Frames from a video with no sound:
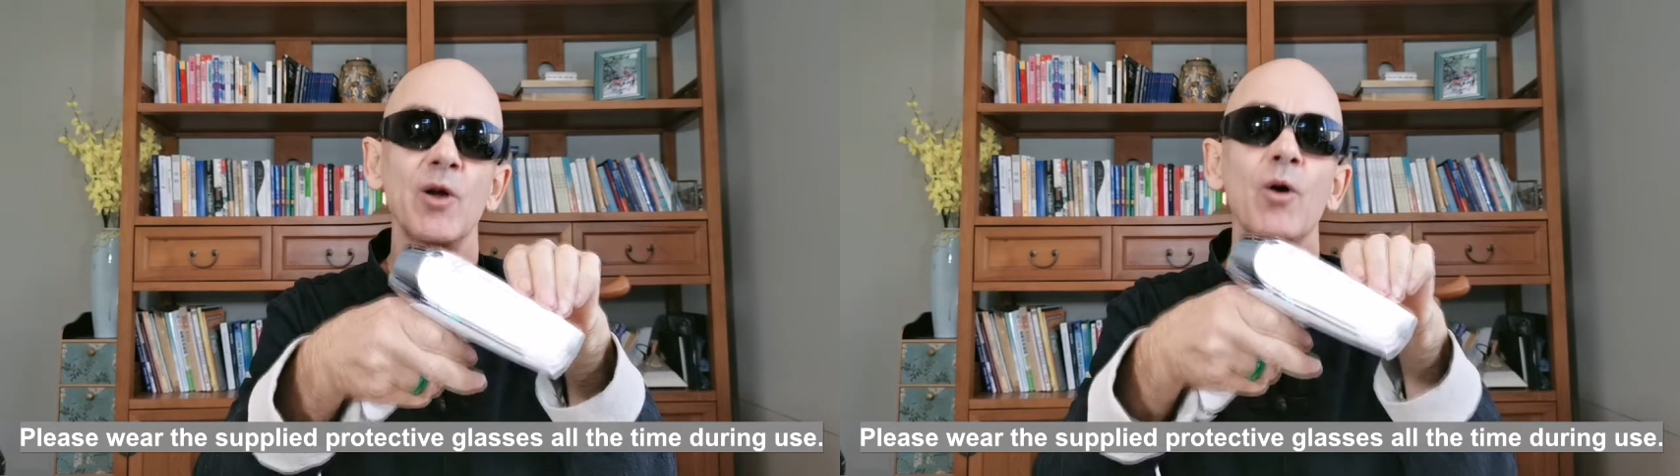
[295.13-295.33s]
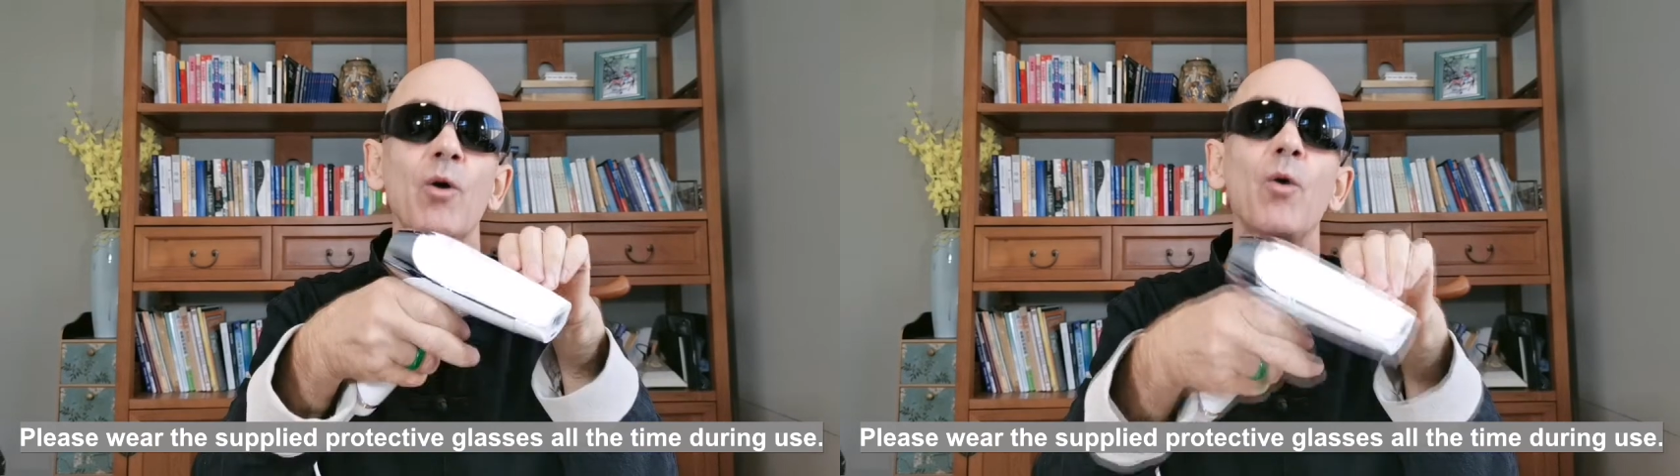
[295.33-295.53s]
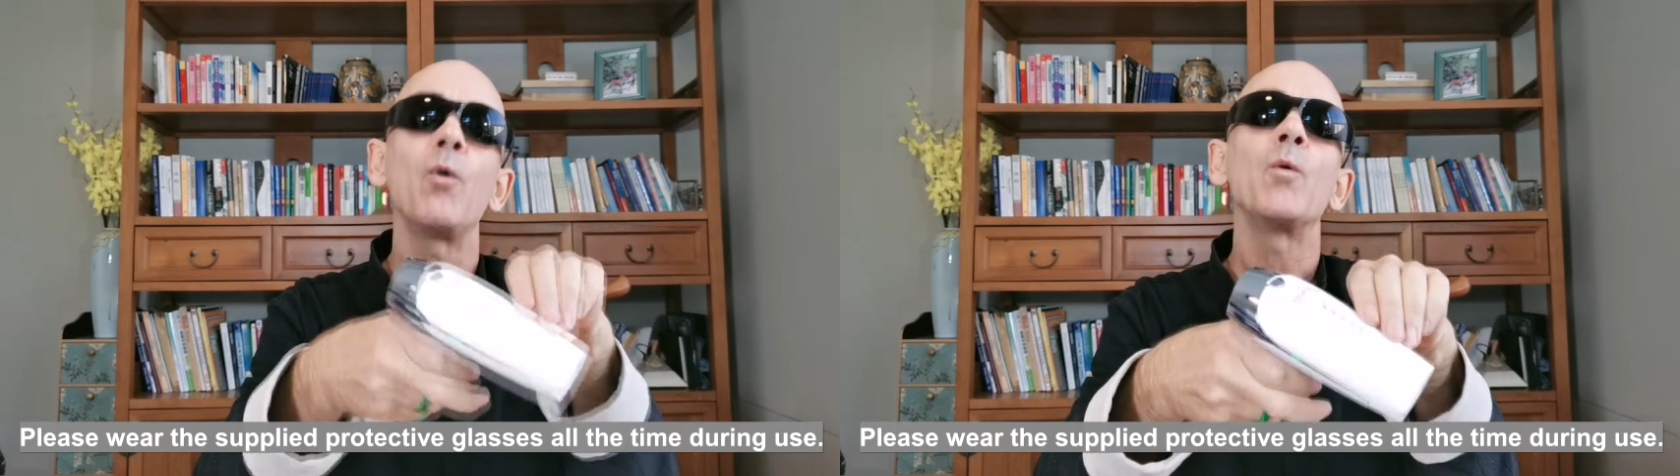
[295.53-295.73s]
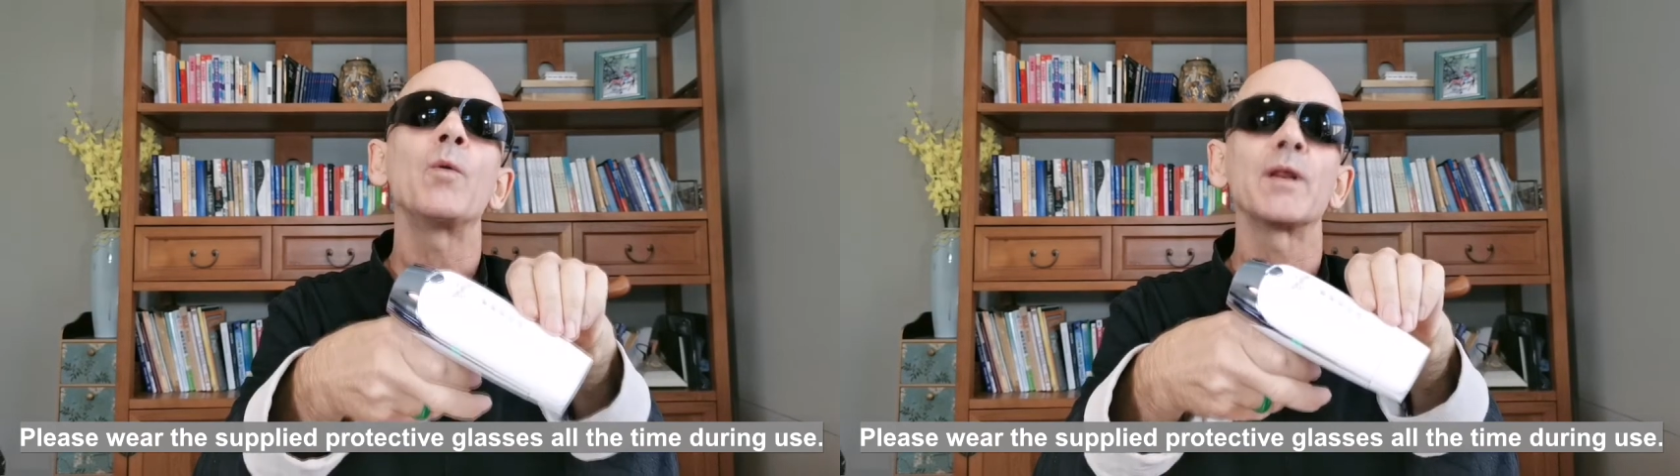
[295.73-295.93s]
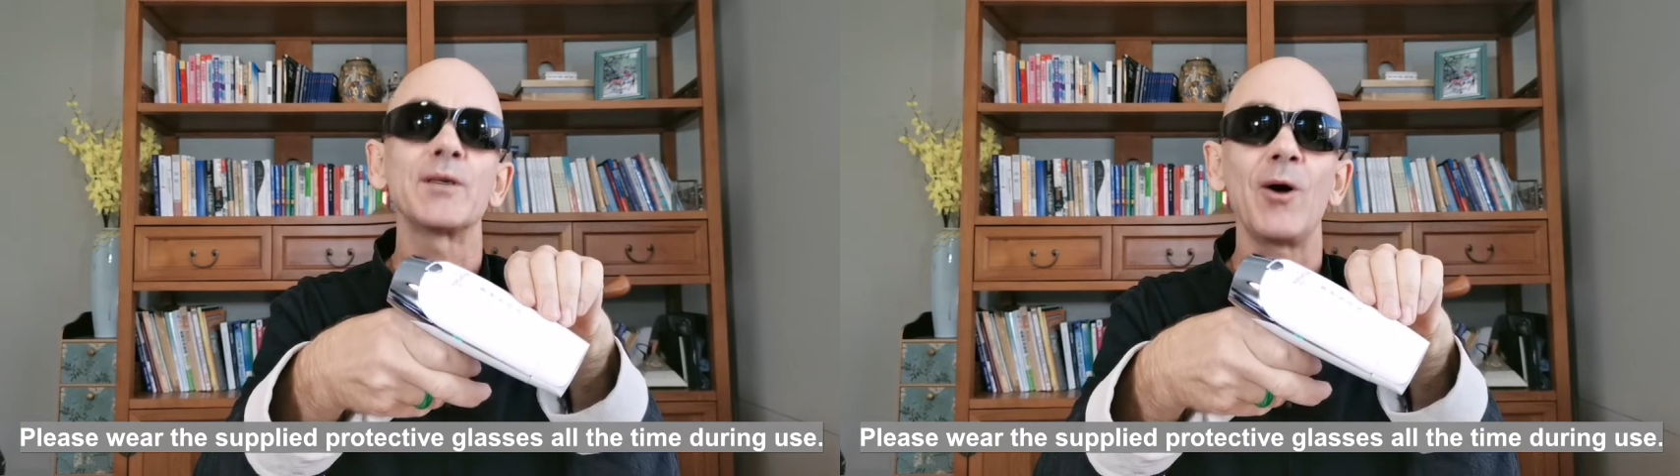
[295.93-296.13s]
all the
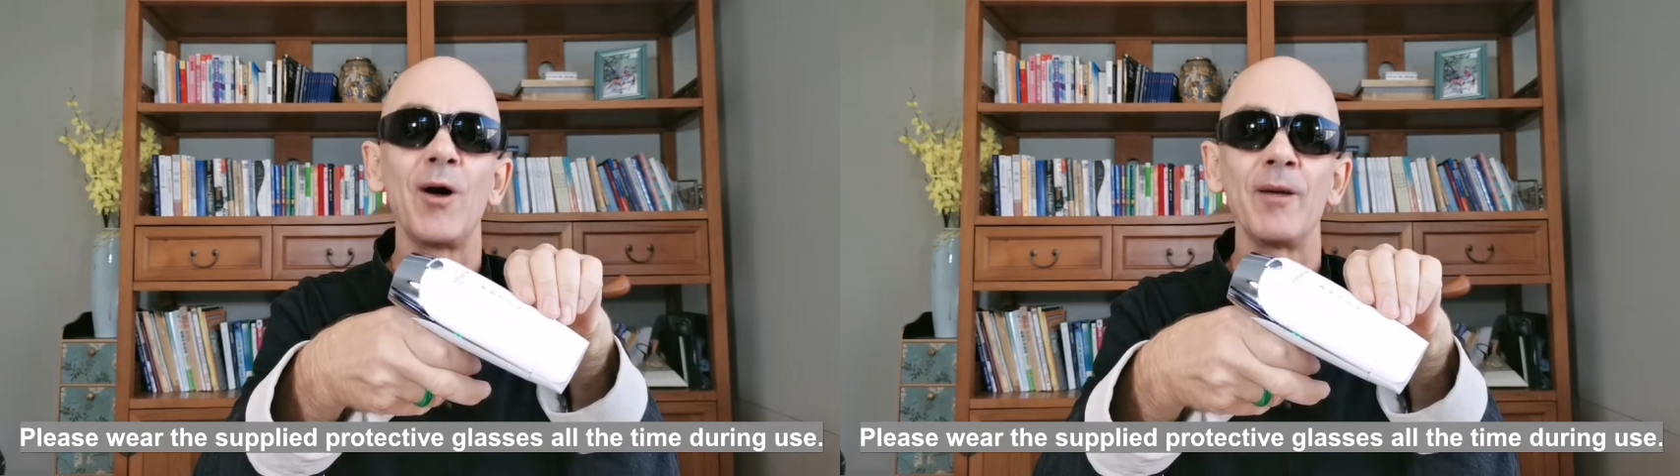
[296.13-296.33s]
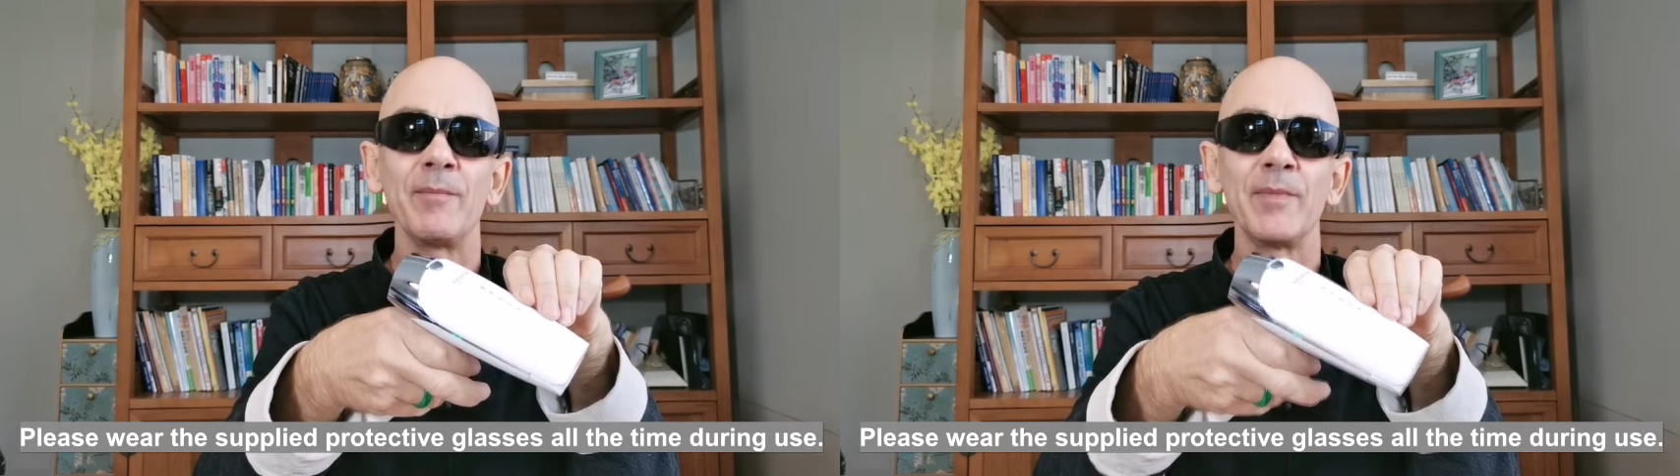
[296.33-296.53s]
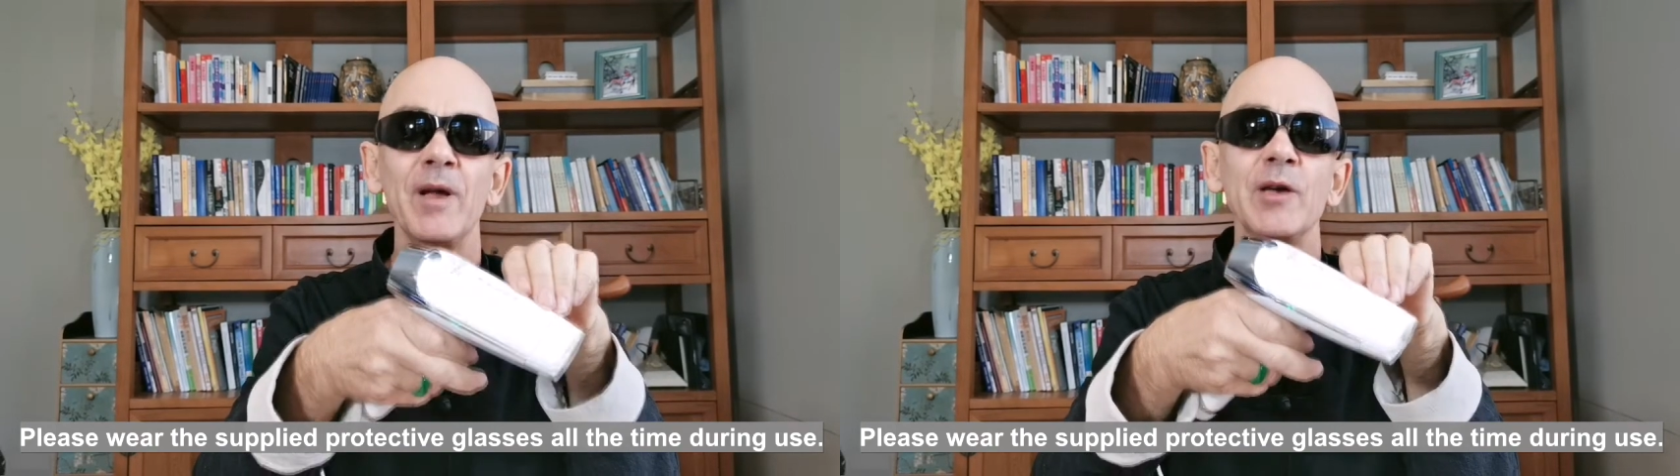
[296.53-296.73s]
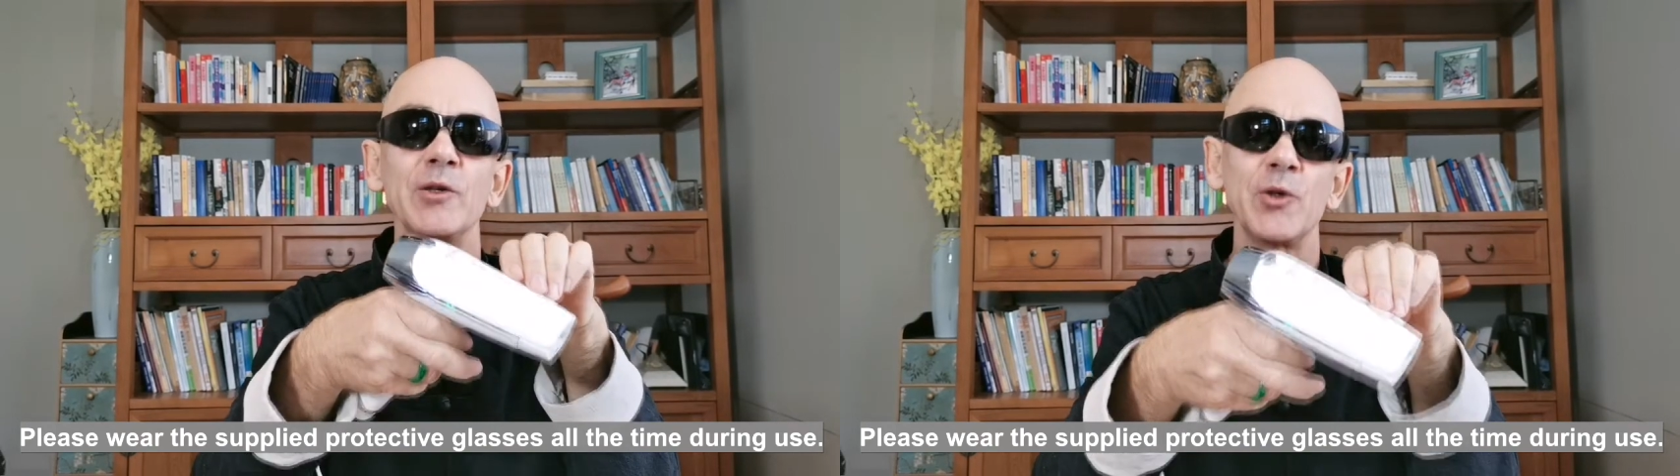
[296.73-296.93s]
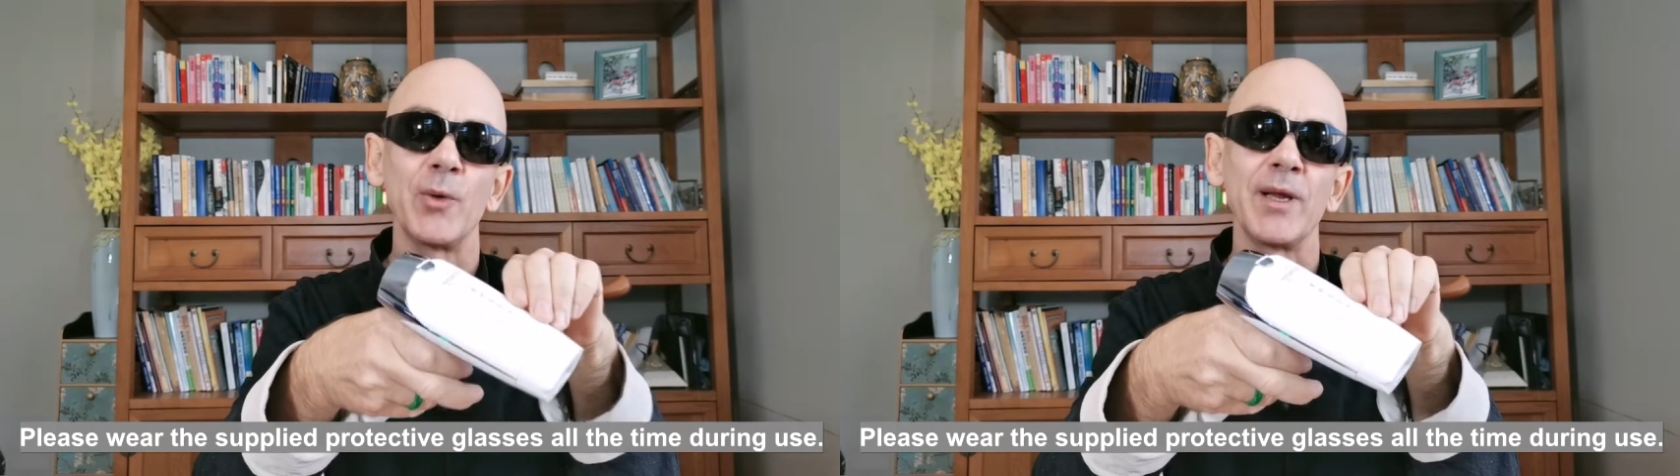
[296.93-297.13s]
time during
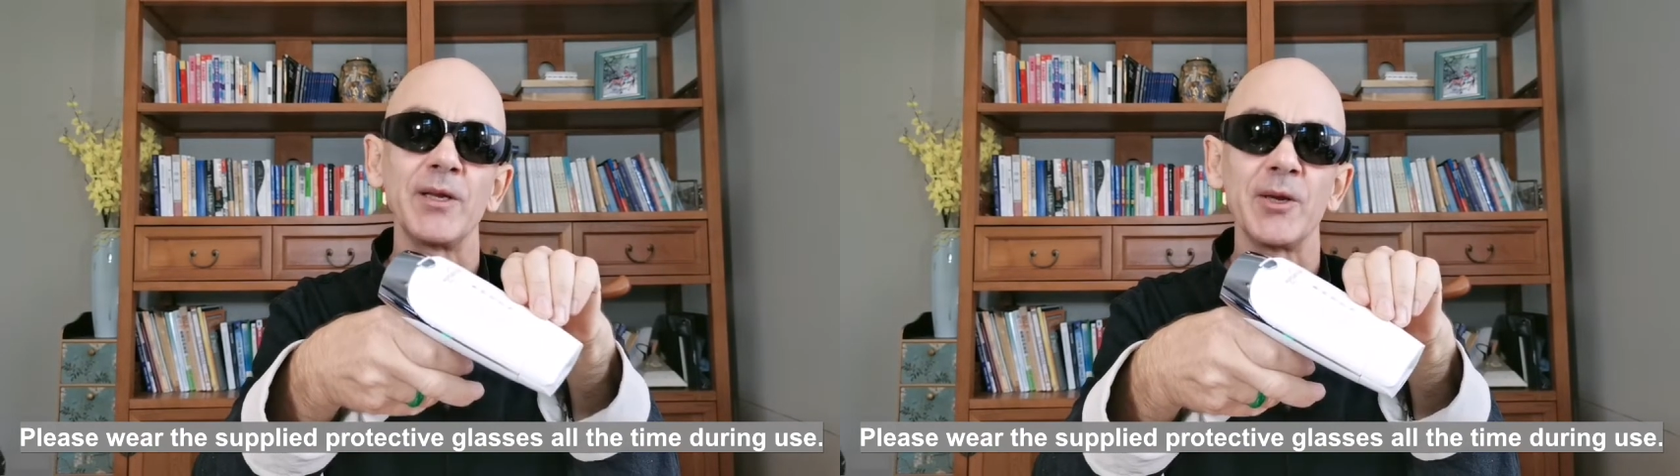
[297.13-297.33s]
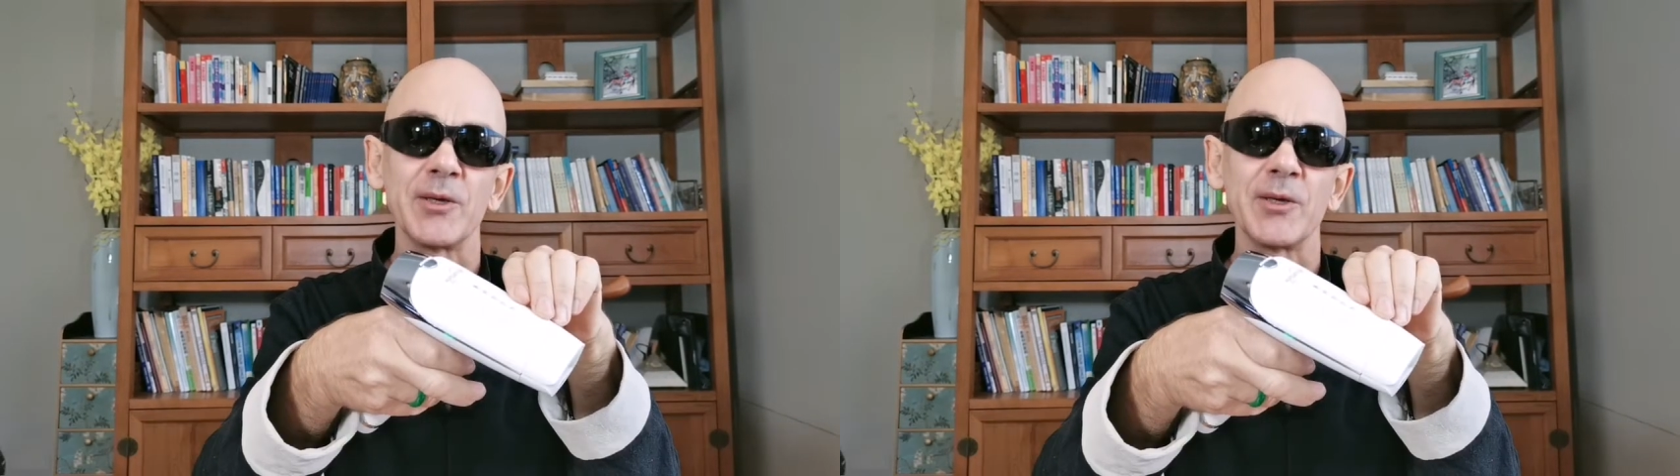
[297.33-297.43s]
use.